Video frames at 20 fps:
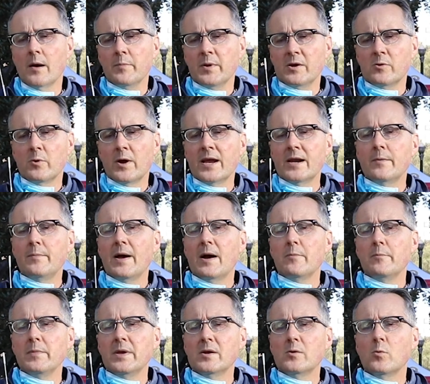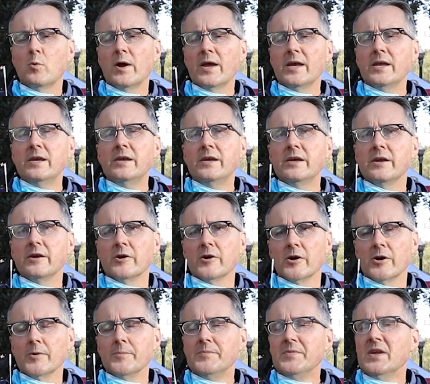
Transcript: and right about midway here,